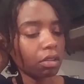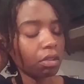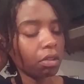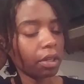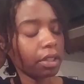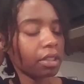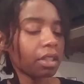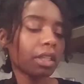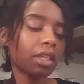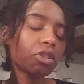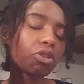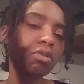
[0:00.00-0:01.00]
or
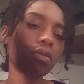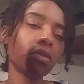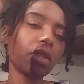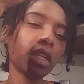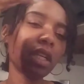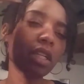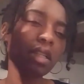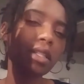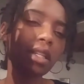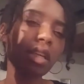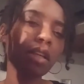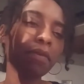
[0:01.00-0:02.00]
in a
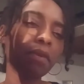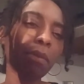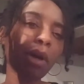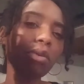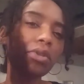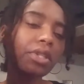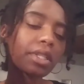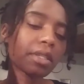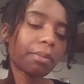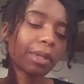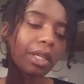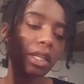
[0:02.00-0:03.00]
sea of
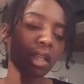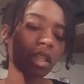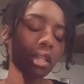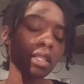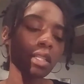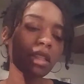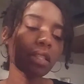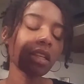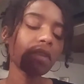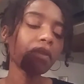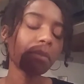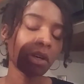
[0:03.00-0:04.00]
emotions, but it's a sea
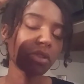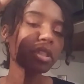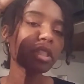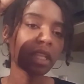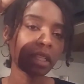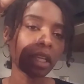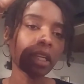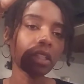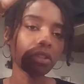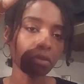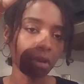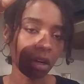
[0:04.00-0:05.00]
of emotions that they
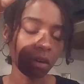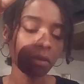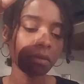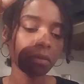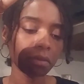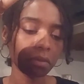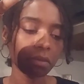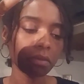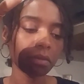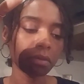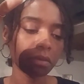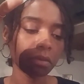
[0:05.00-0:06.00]
control.
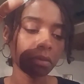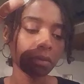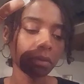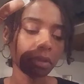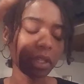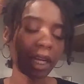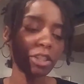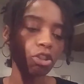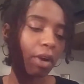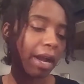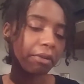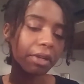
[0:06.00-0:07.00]
They're not
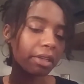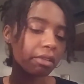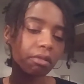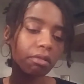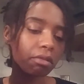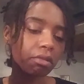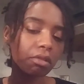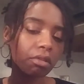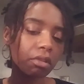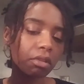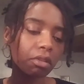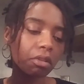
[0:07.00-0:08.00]
drowning,
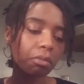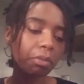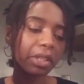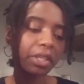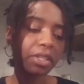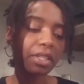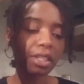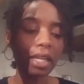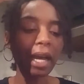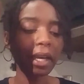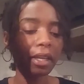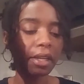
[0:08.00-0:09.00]
but there's a
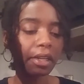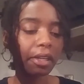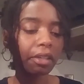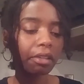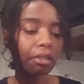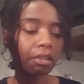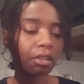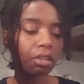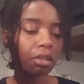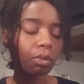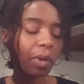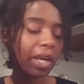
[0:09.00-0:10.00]
lot here.
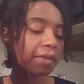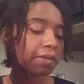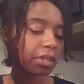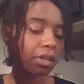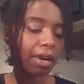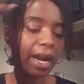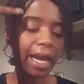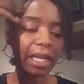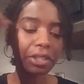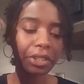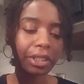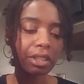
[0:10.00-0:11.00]
Waves are
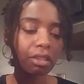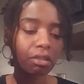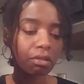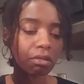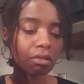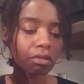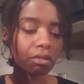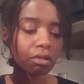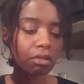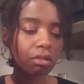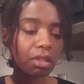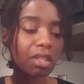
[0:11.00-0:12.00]
crashing.
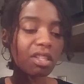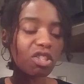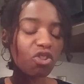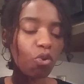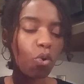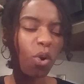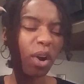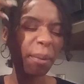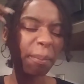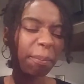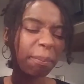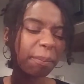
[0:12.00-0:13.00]
It's a
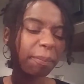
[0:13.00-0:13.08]
storm,